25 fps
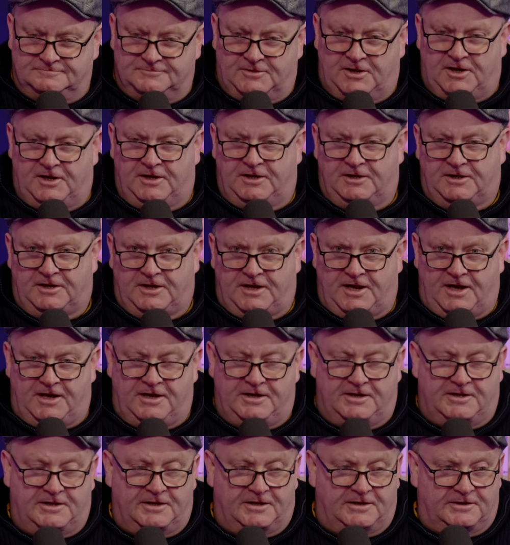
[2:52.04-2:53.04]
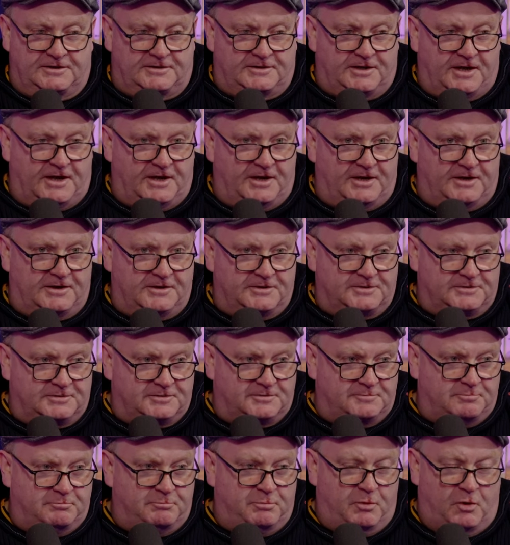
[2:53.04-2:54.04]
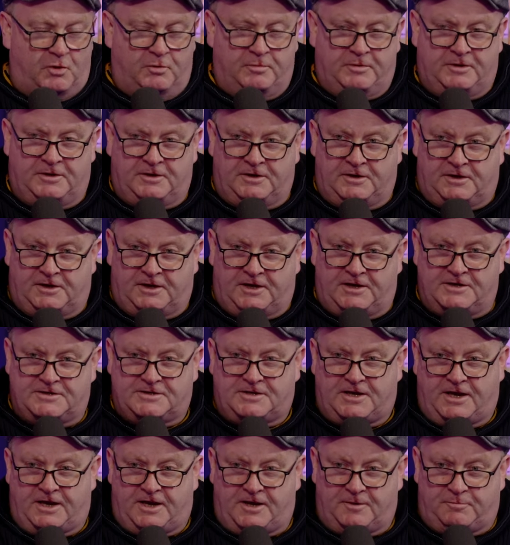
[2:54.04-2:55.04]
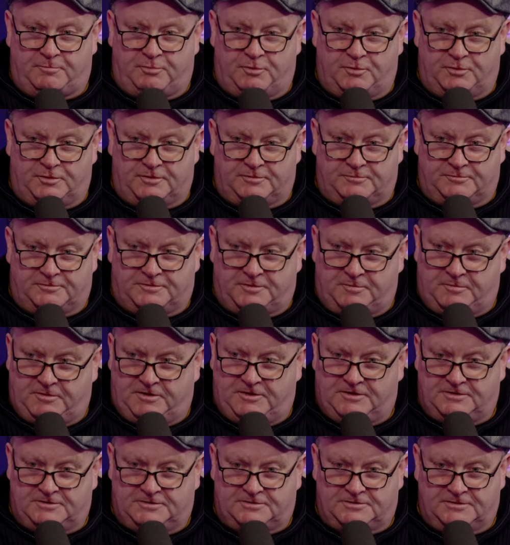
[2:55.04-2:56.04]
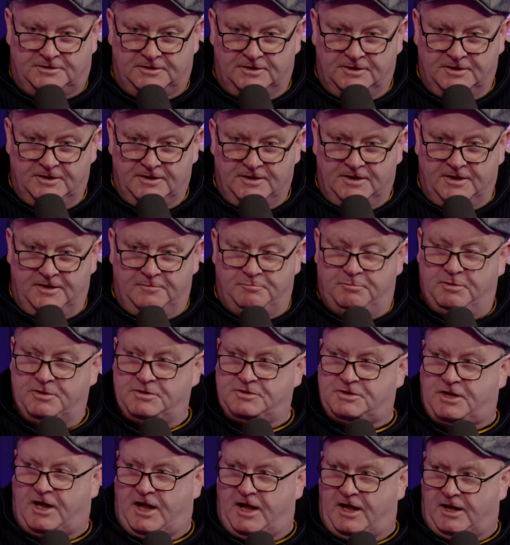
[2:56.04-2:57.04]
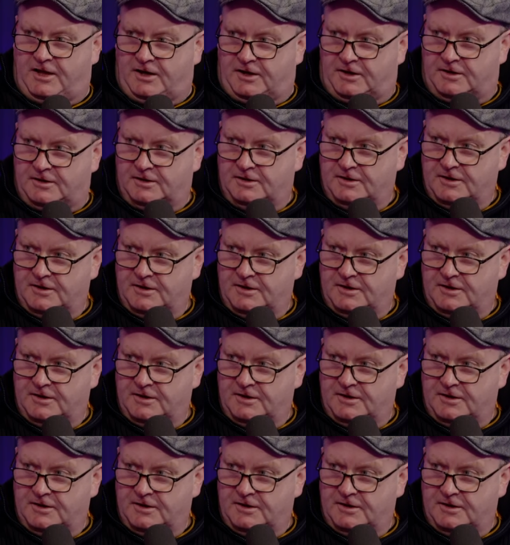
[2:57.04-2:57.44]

Well, the idea of terrorists bombing Glasgow Airport to me is bizarre.